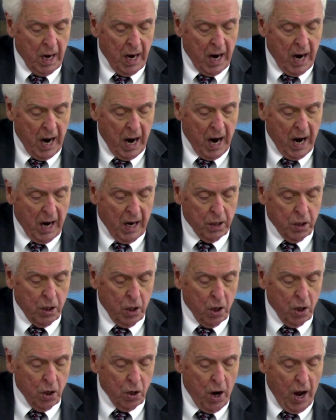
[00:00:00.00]
and
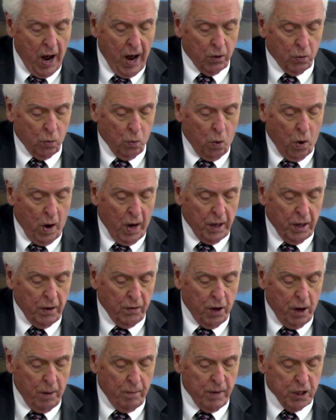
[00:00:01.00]
not one of
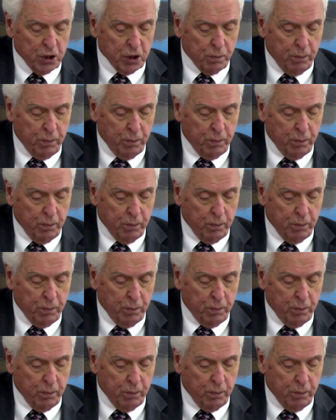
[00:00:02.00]
them has